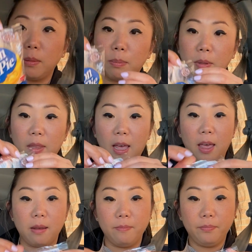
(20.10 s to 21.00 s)
people
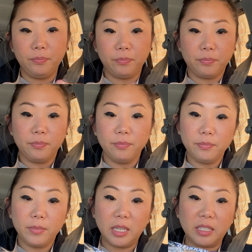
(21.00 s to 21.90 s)
that
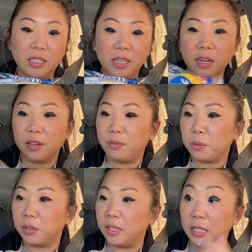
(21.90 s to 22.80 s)
is a sucker
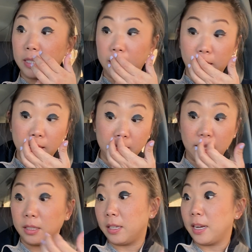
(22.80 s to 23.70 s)
for these things
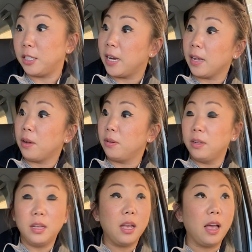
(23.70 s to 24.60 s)
that are at checkout.
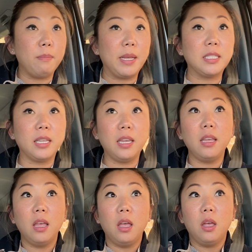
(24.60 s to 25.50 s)
I'm basically
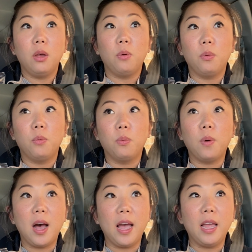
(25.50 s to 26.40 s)

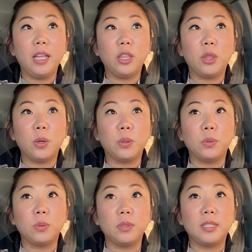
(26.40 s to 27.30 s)
why
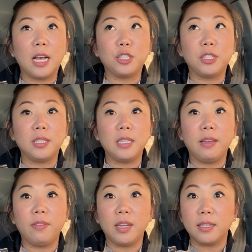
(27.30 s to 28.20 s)
those sections
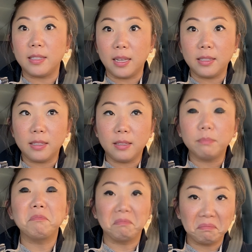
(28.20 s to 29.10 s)
even exist
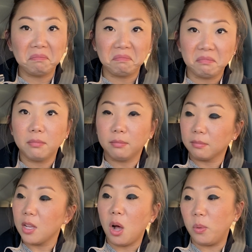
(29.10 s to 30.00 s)

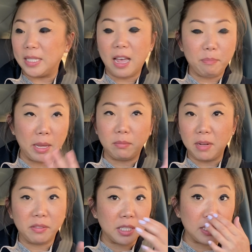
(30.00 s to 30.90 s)
Always have been
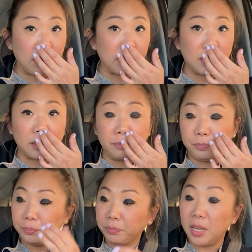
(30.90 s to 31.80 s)
ever since I was little.
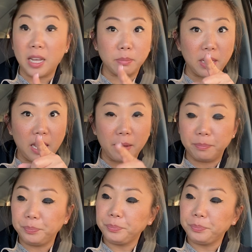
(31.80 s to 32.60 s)
Ask my dad.